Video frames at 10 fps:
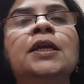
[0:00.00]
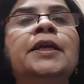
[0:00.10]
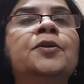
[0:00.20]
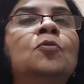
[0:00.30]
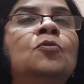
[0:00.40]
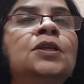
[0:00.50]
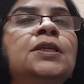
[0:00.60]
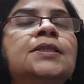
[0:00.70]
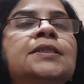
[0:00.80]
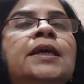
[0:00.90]
It
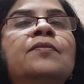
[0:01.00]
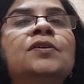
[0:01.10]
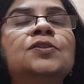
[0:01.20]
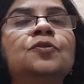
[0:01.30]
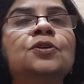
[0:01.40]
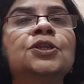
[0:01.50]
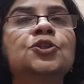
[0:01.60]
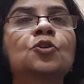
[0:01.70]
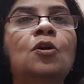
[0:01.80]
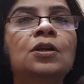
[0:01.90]
only travels for a
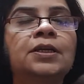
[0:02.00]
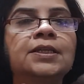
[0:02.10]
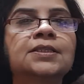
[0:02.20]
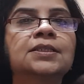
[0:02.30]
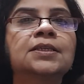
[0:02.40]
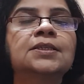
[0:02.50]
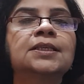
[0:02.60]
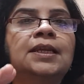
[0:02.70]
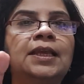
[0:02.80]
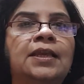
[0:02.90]
short distance
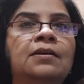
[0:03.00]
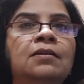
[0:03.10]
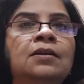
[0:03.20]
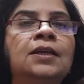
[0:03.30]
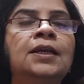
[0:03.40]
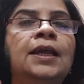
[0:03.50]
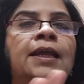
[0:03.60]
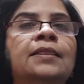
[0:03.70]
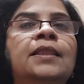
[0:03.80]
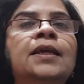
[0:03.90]
in air
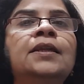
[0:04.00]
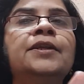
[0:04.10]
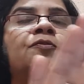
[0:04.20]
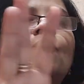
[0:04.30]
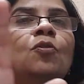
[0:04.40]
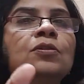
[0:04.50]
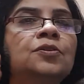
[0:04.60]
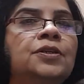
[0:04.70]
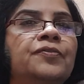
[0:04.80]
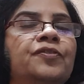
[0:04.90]
and then it falls
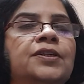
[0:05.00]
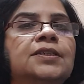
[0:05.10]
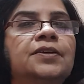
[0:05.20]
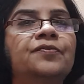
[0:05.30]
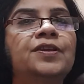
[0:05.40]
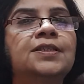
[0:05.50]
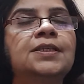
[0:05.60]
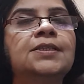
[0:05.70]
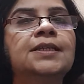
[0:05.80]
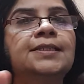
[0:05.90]
on different
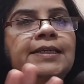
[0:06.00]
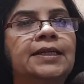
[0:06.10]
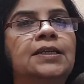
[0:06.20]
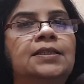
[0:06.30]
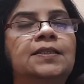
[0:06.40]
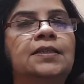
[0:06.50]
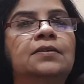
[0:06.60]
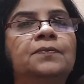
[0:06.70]
surfaces and settles there.